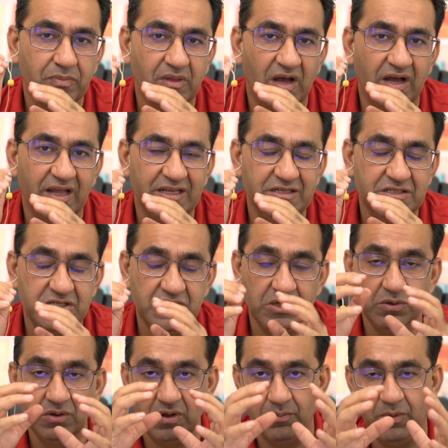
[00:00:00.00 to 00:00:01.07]
in
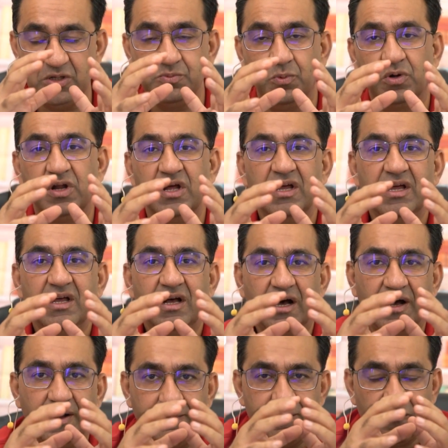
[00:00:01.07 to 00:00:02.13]
tune, you're much more
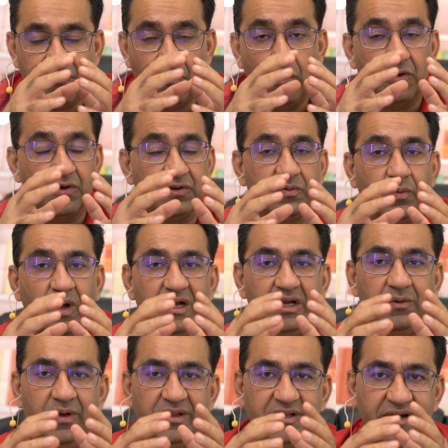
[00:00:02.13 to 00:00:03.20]
focused while
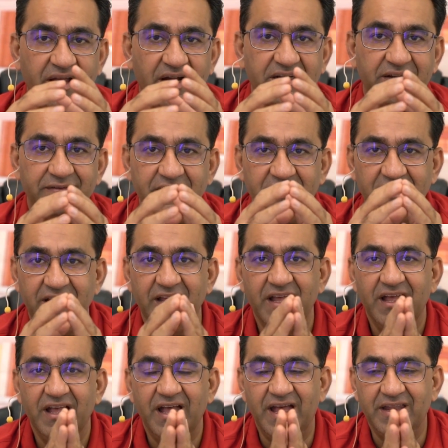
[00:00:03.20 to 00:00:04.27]
doing that activity.
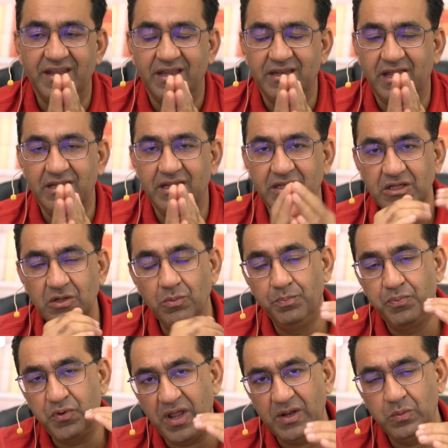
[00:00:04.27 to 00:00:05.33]
And your
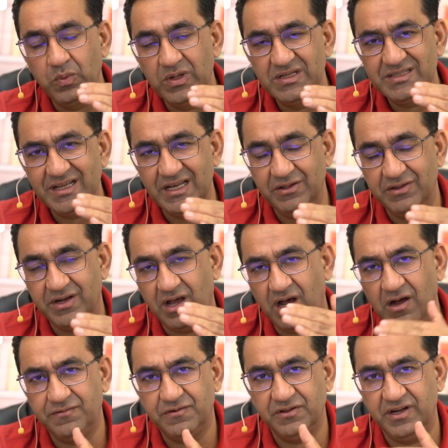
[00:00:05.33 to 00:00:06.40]
brain will tell you that
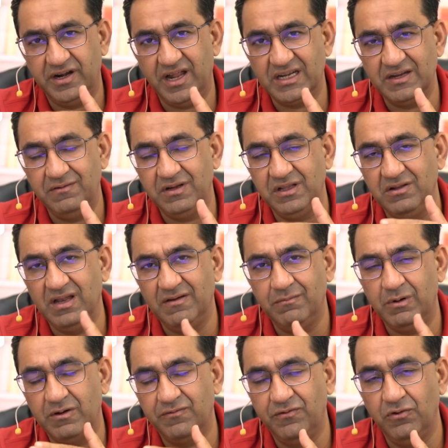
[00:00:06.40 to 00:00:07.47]
after that activity, you'll have
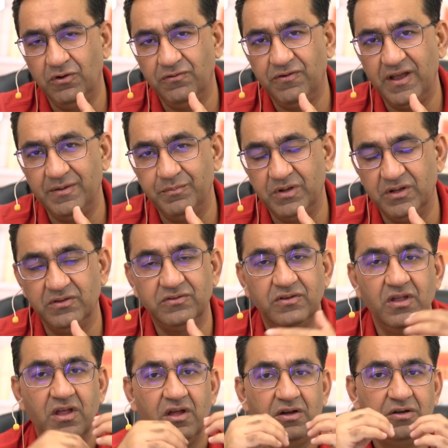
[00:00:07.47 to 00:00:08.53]
about 4 to 5 minutes
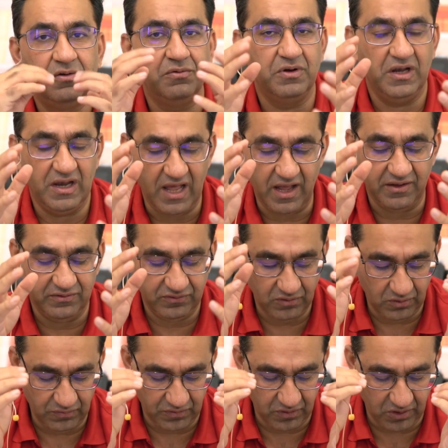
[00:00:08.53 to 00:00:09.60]
to relax
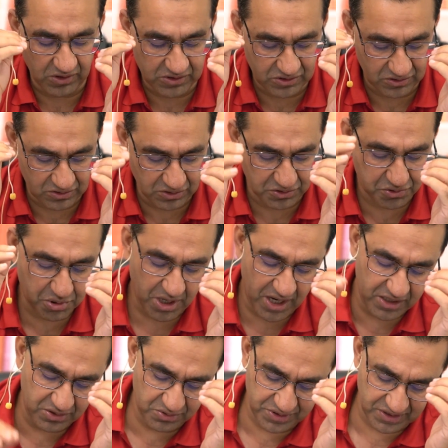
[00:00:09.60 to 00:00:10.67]
overall. So to try
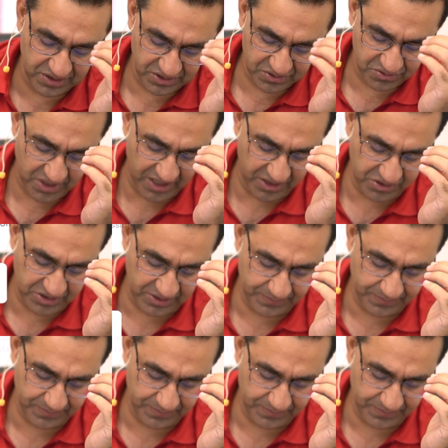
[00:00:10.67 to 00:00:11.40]
using this strategy.